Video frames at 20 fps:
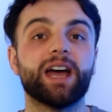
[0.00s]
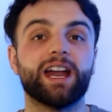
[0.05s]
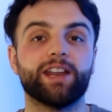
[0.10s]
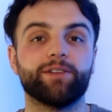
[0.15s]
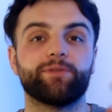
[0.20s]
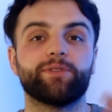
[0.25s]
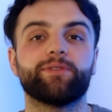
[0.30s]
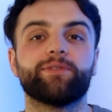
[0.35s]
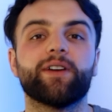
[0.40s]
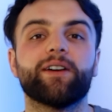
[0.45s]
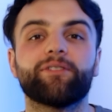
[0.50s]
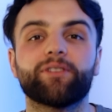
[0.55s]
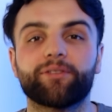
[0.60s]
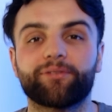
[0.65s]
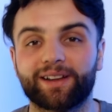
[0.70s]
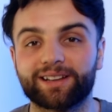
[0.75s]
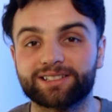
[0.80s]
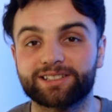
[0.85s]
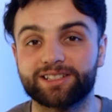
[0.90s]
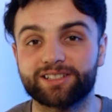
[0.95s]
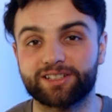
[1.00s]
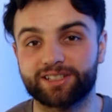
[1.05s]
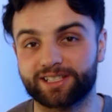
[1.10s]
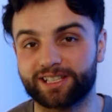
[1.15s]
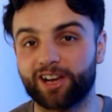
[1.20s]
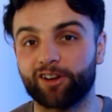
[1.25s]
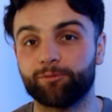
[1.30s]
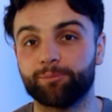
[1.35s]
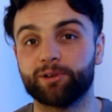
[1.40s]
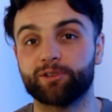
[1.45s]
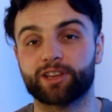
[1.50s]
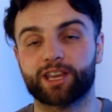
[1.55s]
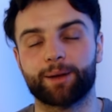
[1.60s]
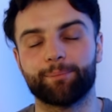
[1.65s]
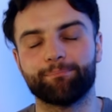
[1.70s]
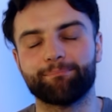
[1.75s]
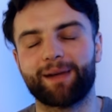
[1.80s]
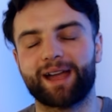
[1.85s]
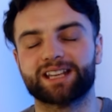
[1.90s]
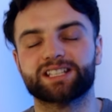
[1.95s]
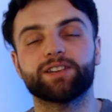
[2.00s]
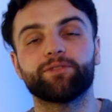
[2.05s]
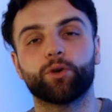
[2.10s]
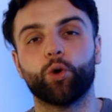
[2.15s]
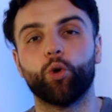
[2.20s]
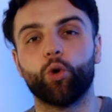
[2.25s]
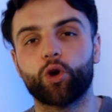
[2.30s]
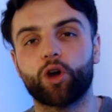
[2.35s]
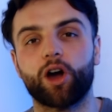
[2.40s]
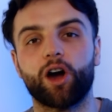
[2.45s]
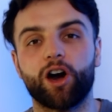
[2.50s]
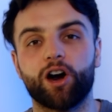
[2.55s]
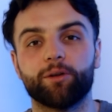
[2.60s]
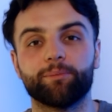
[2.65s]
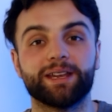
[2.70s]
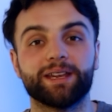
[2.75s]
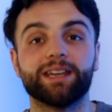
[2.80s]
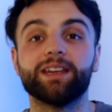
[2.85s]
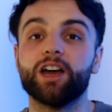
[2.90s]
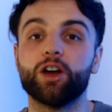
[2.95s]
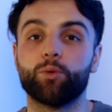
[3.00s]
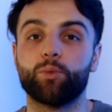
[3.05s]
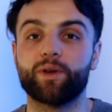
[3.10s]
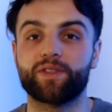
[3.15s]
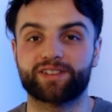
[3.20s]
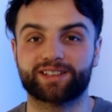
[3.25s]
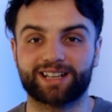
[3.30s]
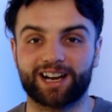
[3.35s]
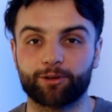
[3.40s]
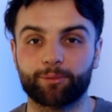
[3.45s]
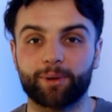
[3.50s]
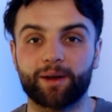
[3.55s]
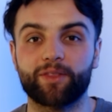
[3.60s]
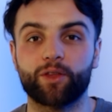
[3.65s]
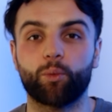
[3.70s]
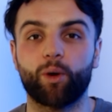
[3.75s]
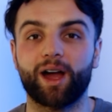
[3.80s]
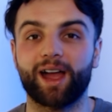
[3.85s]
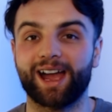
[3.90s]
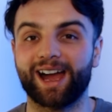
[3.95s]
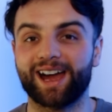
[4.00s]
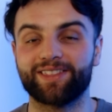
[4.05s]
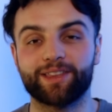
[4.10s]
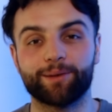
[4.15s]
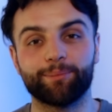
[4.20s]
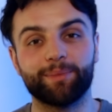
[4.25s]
And if you've ever fancied yourself building a massive orc army with Saruman the White Hand,